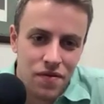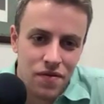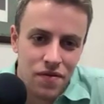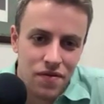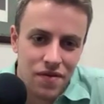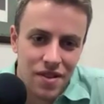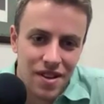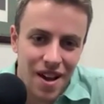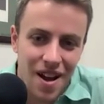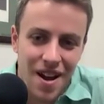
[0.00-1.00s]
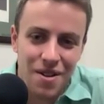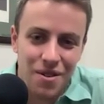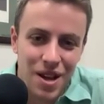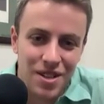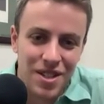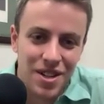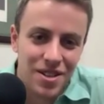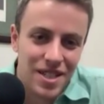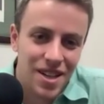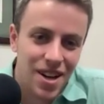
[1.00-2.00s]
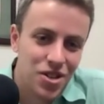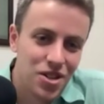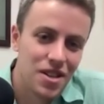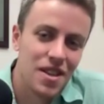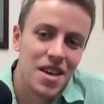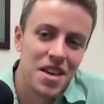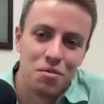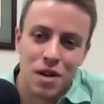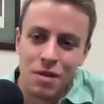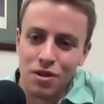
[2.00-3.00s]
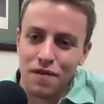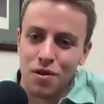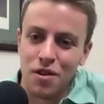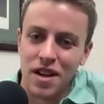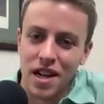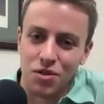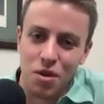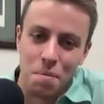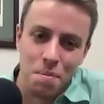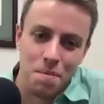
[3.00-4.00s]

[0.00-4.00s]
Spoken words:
All right. Well, that was a good discussion. Thank you, Bill. I'm looking forward to the next one.